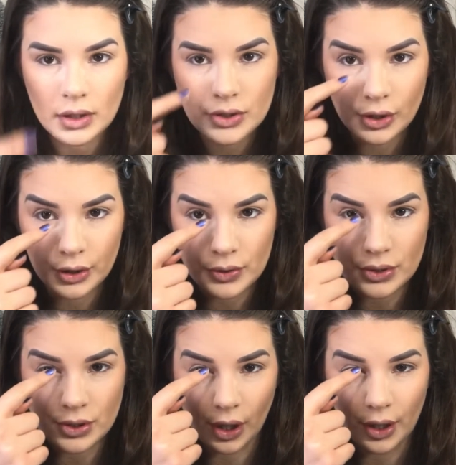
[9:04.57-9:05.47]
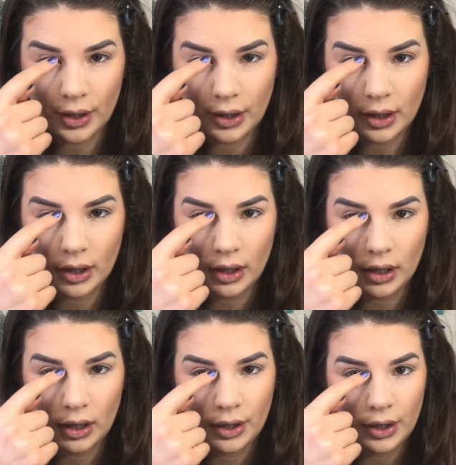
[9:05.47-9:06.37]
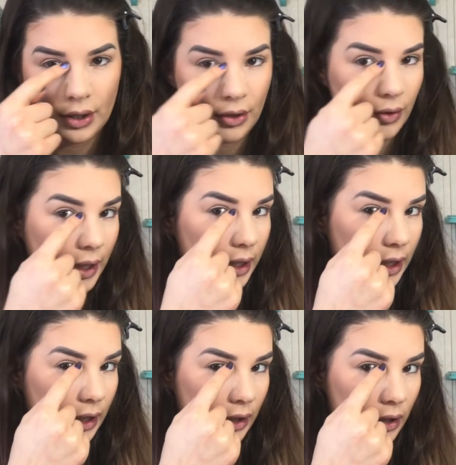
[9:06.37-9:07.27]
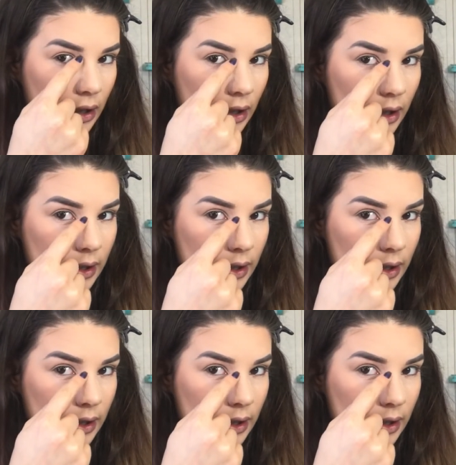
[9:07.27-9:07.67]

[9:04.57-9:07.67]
So you start right here